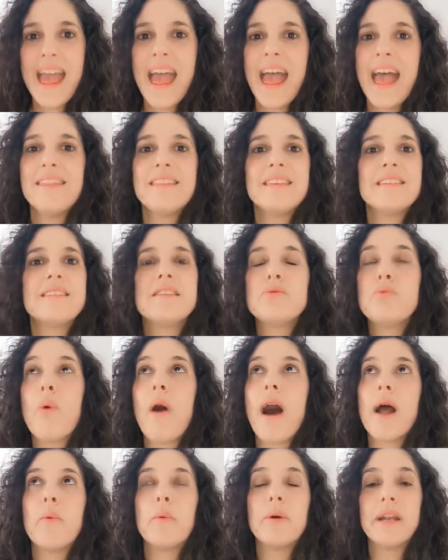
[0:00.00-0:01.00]
And this is
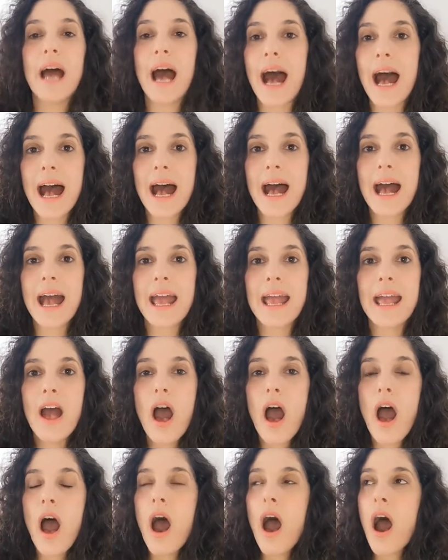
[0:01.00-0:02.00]
why when I
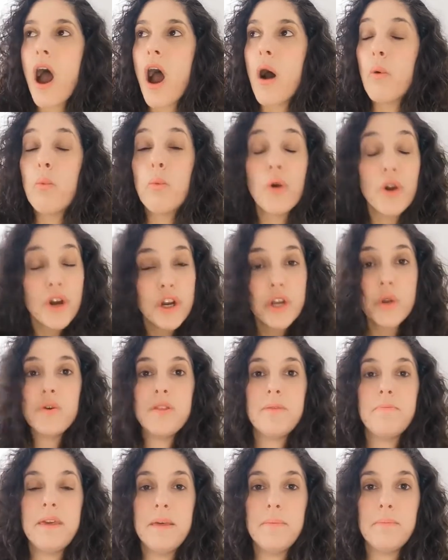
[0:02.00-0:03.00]
work with
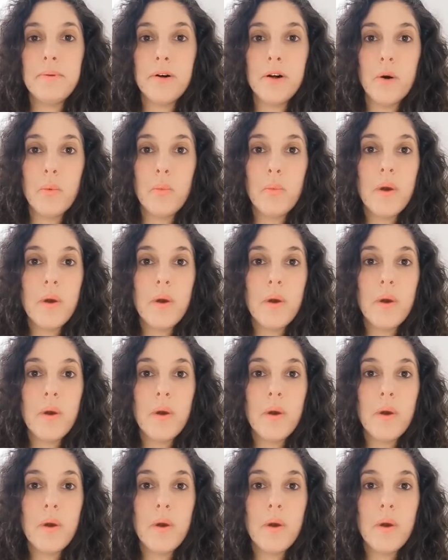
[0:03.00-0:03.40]
people,